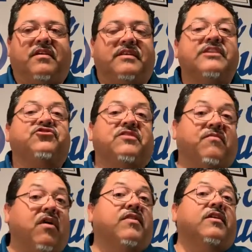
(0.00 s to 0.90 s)
condition
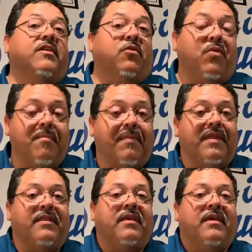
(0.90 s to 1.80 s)
of all the
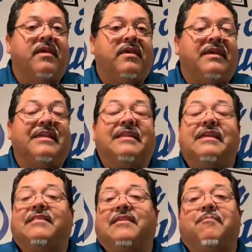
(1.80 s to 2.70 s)
equipment, and
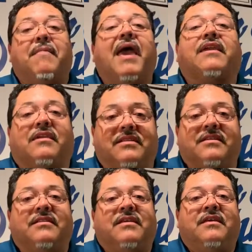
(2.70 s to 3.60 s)
it's
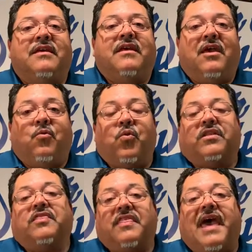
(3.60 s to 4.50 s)
immaculate. And
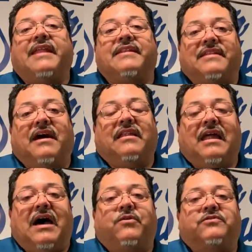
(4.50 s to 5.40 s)
what that
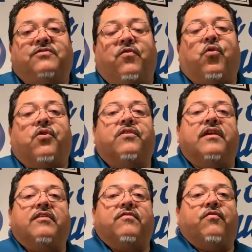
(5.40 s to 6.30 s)
allows for
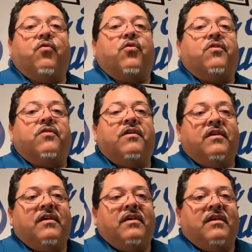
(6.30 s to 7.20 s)
is for
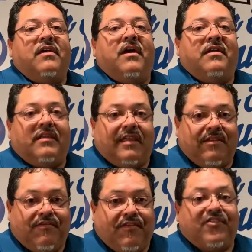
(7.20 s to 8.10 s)
an
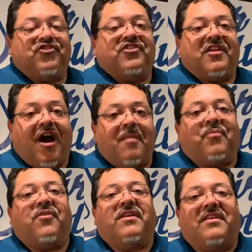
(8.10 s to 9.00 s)
efficient
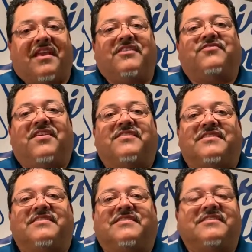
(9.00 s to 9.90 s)
operating
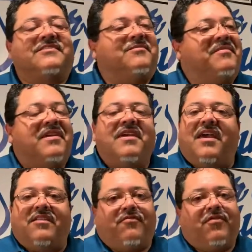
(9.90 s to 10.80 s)
HVAC system,
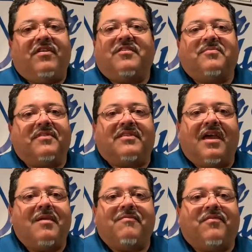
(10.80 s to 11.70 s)
and it frees up the
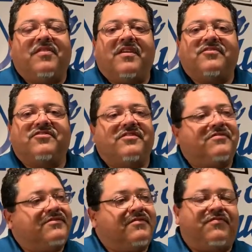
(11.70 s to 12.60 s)
time for the
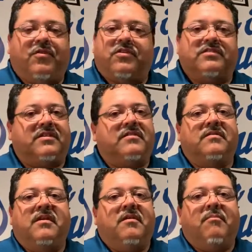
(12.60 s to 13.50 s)
engineers to focus
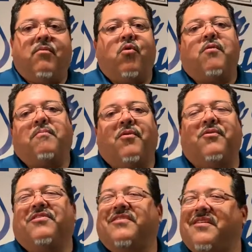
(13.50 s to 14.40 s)
on more
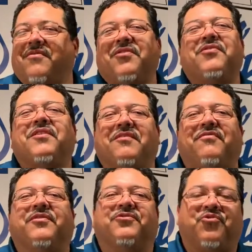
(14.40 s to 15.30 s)
important stuff other than
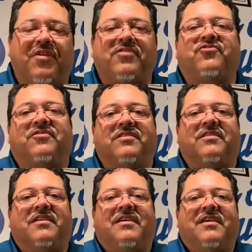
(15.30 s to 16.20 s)
filtration.
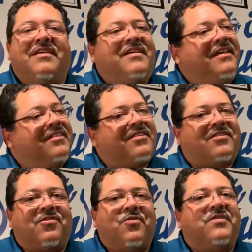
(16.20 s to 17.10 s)
It's
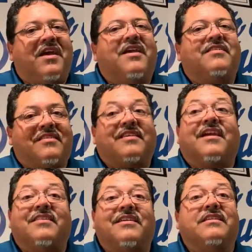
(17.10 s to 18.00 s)
so nice. This
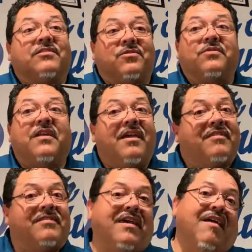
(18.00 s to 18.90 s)
guy said it's so
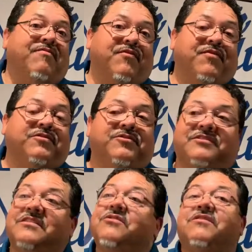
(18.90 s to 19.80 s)
nice to have the
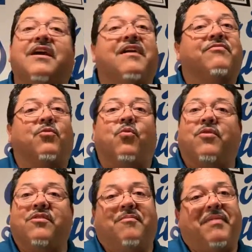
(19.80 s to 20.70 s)
filters in there and not have to
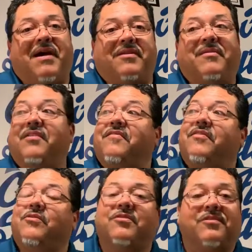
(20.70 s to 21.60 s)
worry about them. All you have
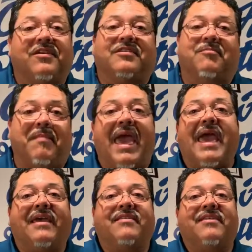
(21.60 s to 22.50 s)
to do is look at the
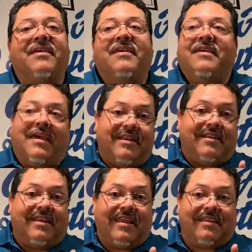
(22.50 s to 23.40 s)
mags, and
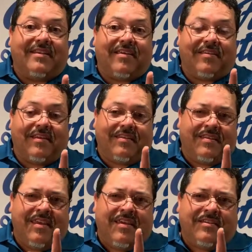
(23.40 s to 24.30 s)
it